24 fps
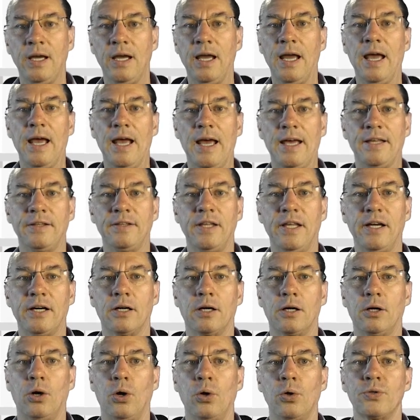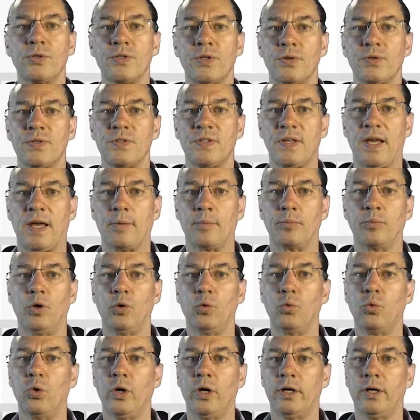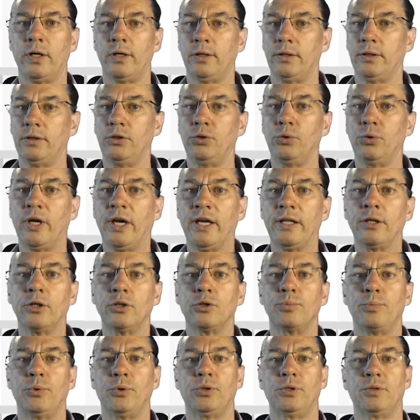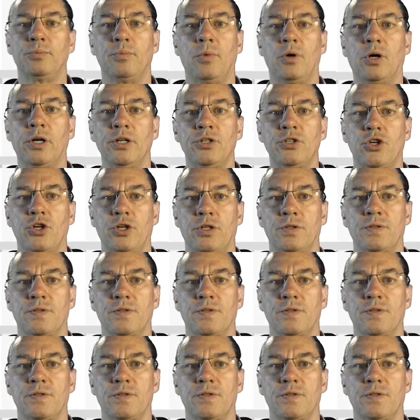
And there are also some where you cannot put margins.